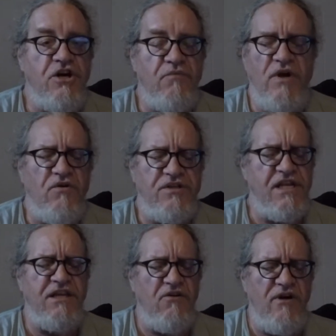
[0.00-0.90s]
And we were
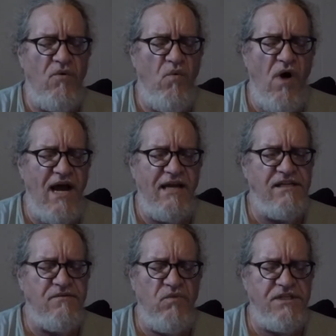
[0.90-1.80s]
sitting there going,
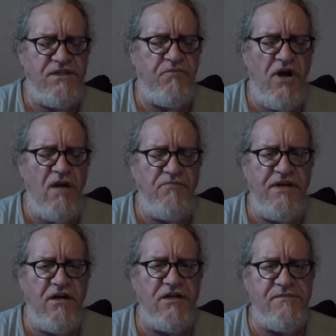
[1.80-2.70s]
what's the problem
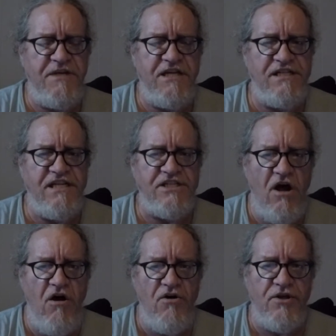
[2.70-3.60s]
here? It's because it's
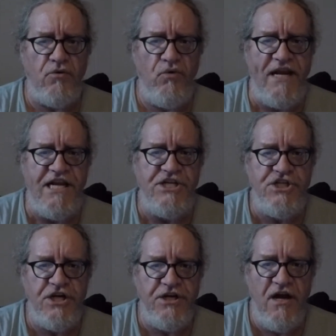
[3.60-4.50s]
all the
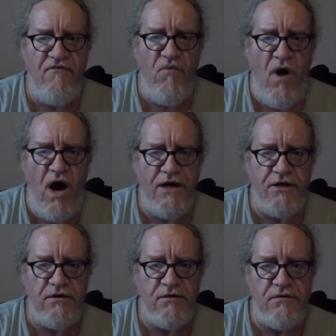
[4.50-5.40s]
Region of
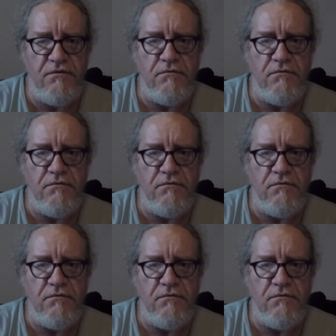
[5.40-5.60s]
Waterloo.